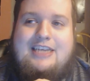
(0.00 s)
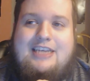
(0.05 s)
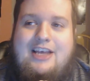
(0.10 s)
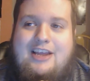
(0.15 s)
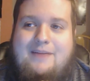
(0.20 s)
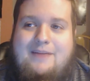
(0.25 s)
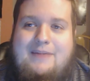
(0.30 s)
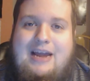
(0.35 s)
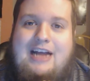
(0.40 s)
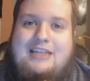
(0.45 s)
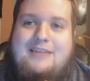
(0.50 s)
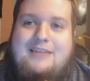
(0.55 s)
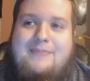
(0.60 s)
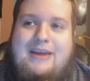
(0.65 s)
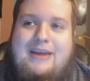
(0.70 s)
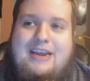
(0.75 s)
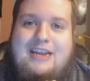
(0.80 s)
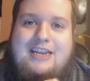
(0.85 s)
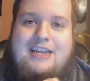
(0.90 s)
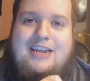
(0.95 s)
telling him not to
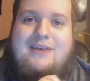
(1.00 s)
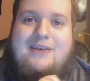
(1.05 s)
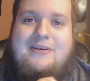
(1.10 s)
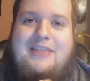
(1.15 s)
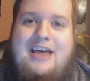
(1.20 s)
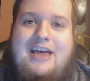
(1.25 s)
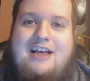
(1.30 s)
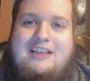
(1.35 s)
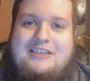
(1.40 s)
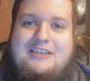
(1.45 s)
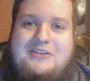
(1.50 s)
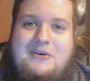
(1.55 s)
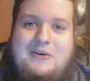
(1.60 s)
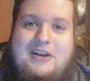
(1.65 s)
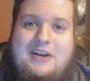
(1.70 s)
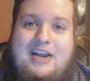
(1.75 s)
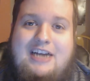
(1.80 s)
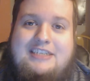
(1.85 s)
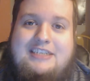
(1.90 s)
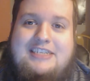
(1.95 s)
make a deal with Alastor
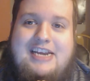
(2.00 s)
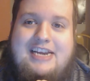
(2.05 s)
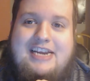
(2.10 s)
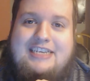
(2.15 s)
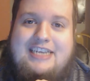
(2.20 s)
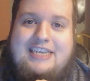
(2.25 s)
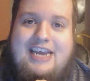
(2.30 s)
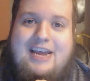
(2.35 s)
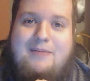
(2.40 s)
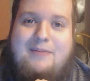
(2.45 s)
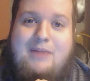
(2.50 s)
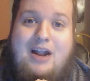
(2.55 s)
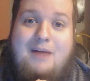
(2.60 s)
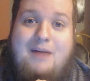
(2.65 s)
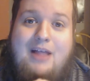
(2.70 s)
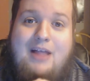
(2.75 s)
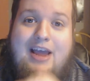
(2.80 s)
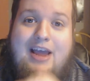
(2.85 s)
to not shake his hand. But I'm